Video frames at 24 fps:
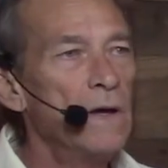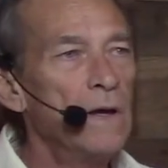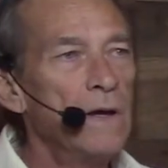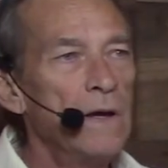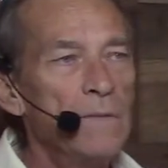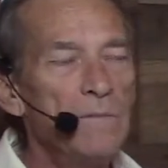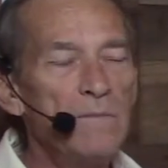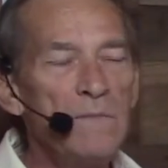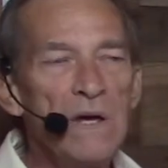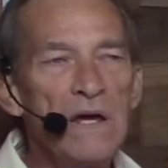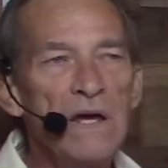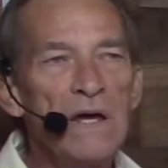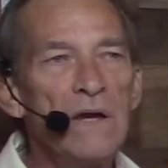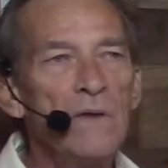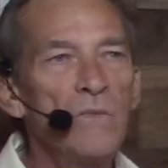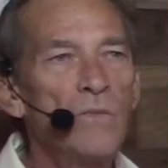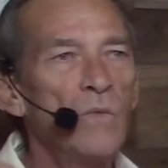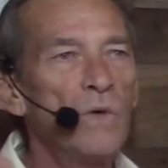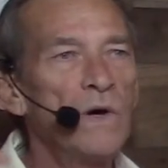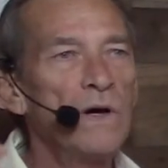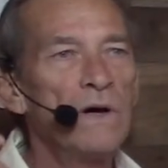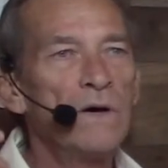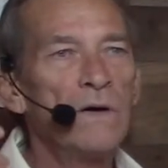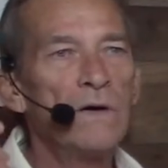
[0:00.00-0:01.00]
men
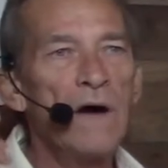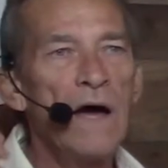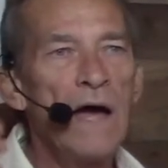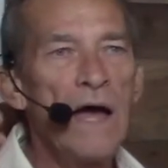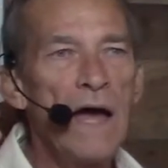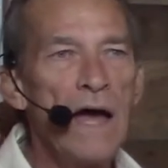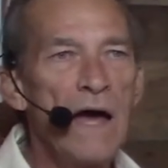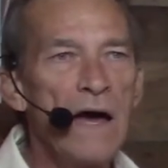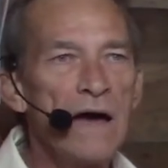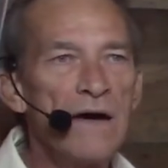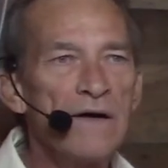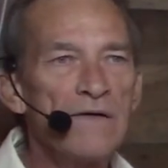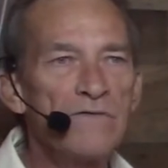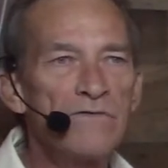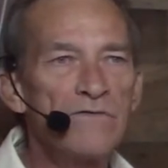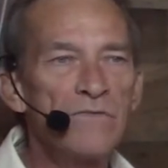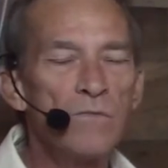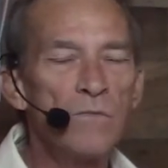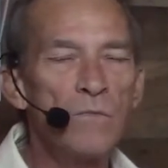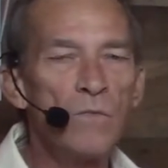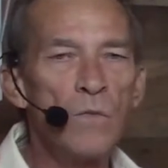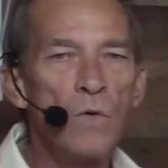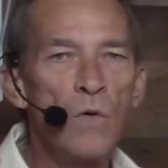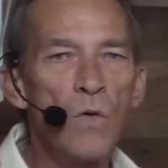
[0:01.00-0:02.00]
will have
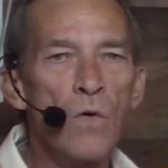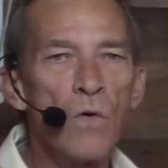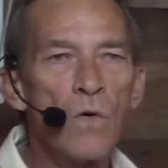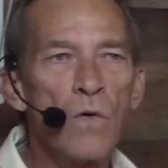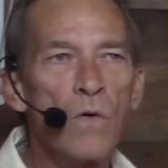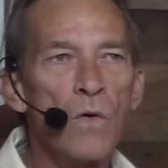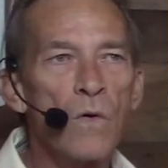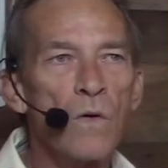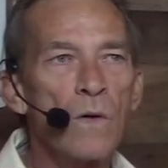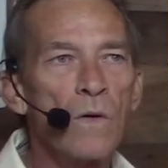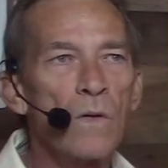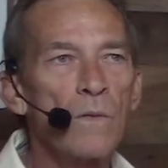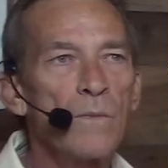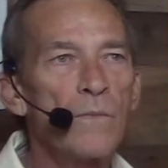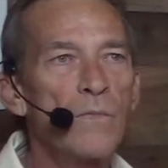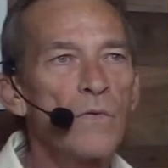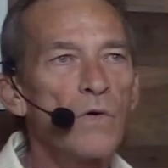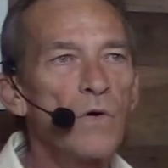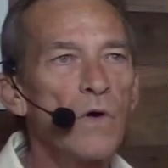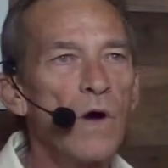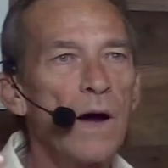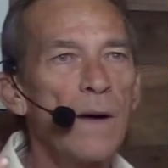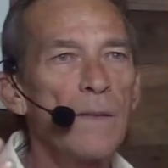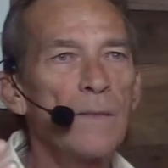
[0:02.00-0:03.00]
more
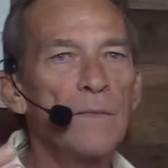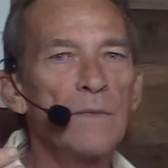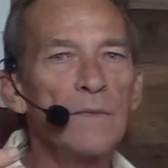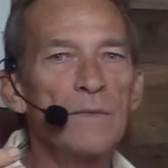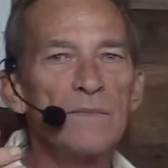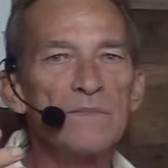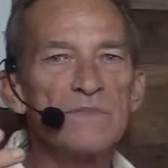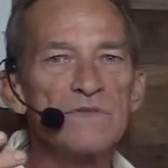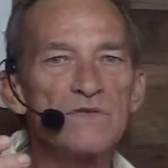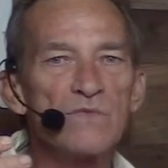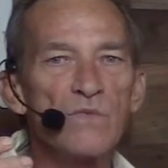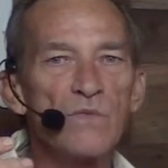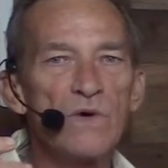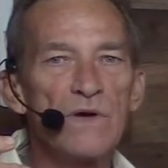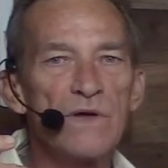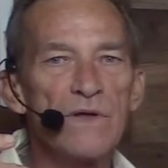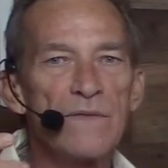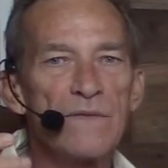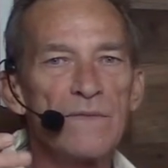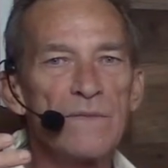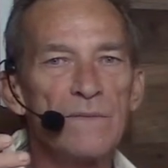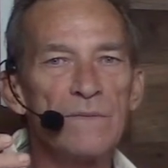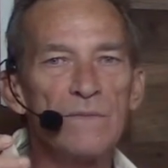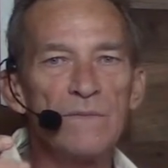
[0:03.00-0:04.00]
problems with
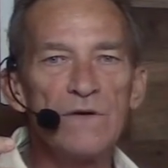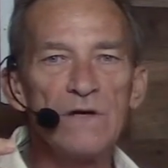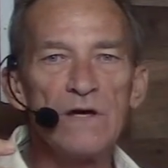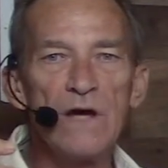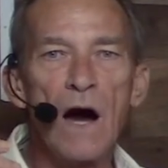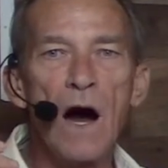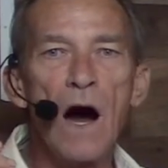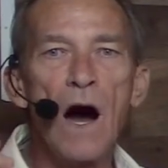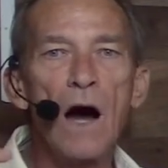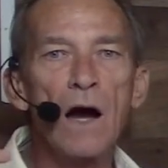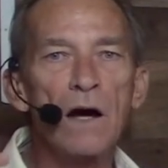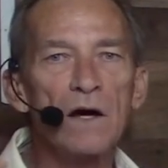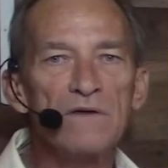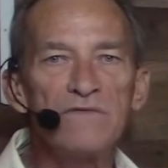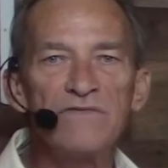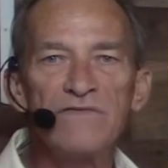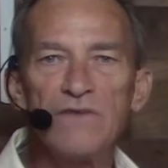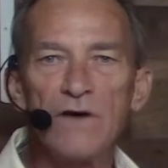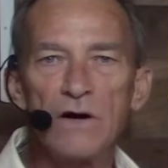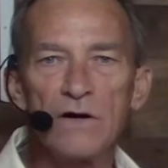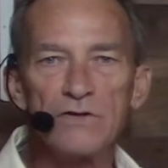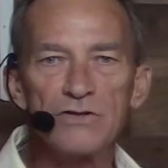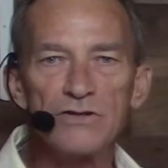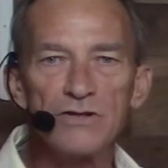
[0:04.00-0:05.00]
yang
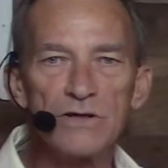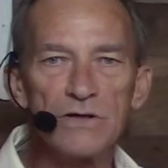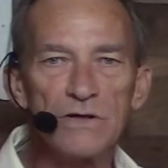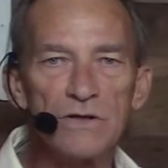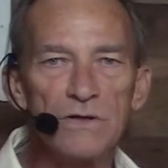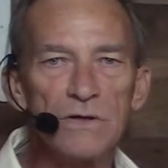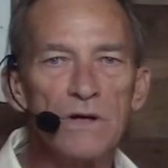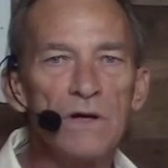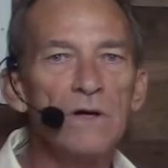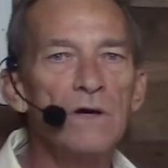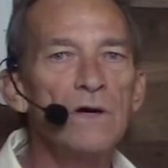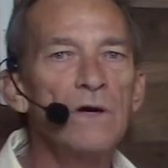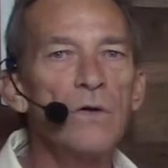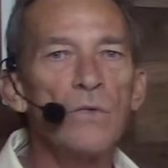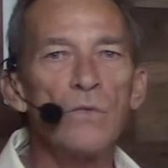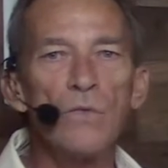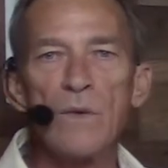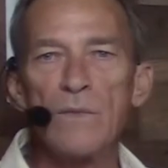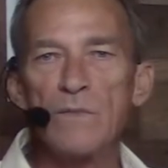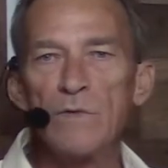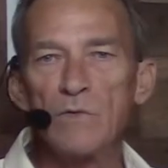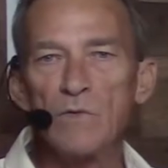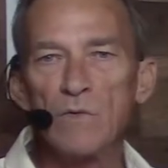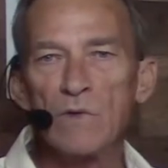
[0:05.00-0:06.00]
function.
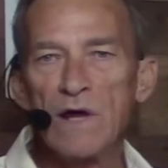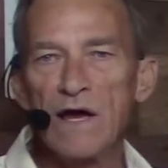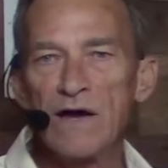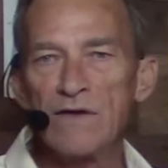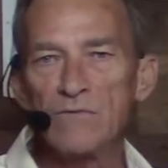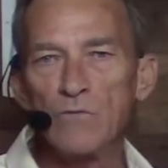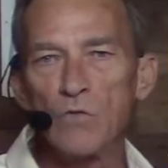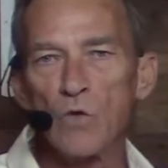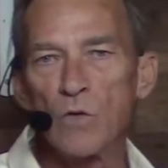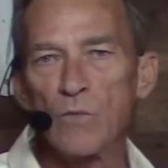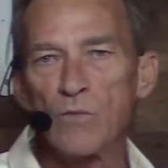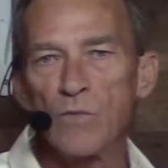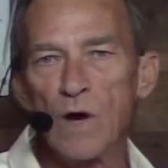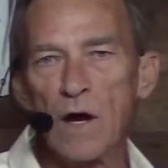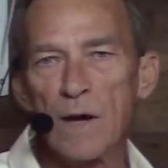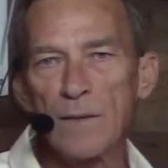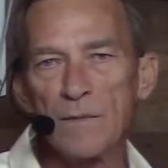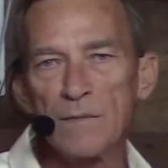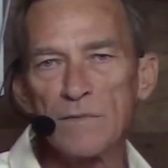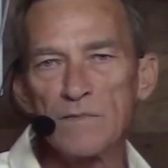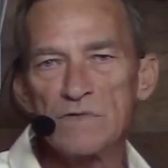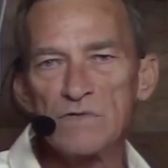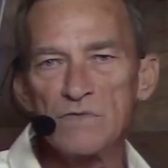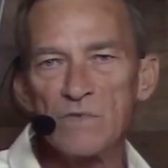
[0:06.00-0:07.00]
Women will have more
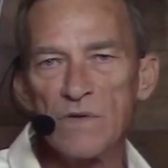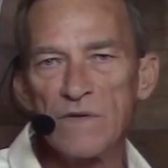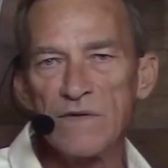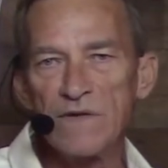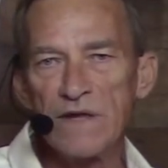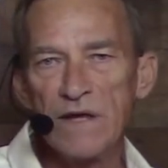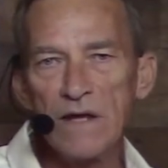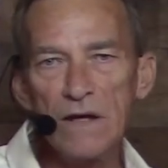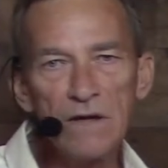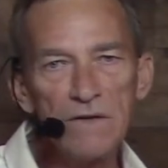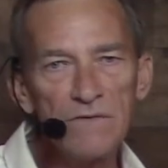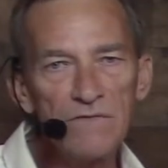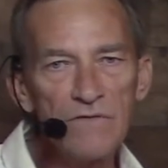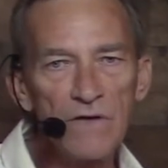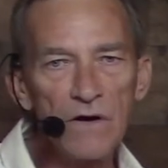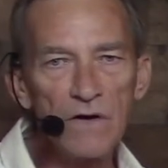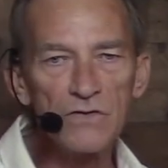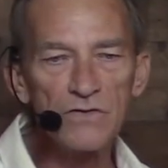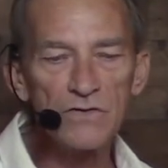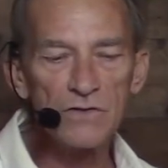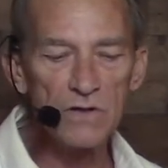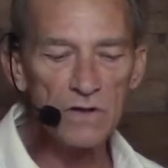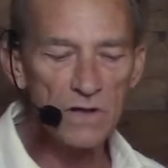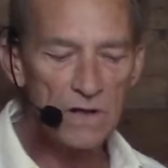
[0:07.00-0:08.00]
problems with yin
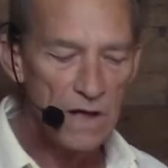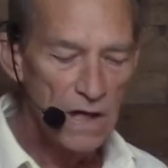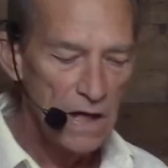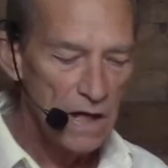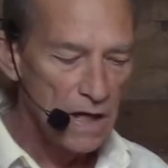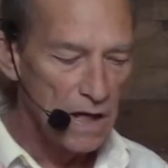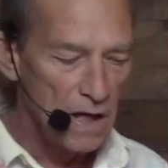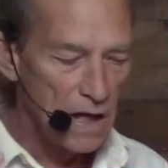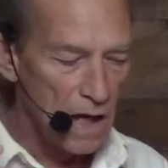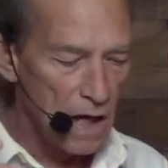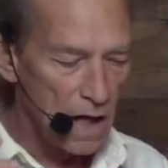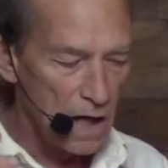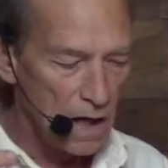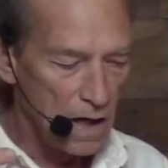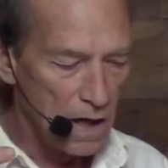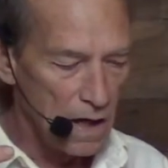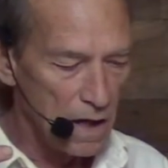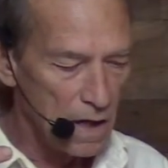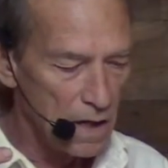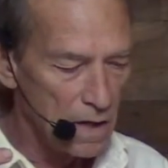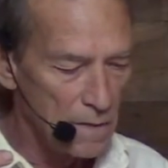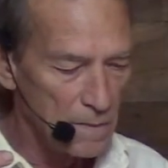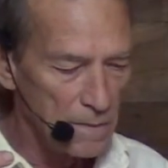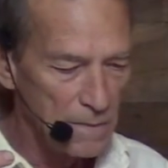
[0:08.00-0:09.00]
function.
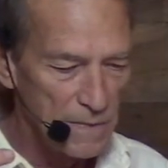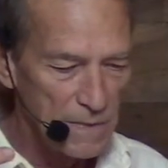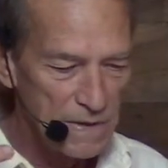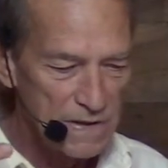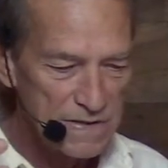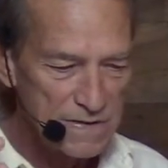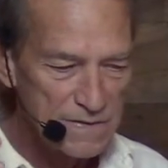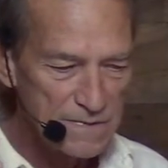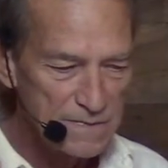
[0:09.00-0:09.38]
As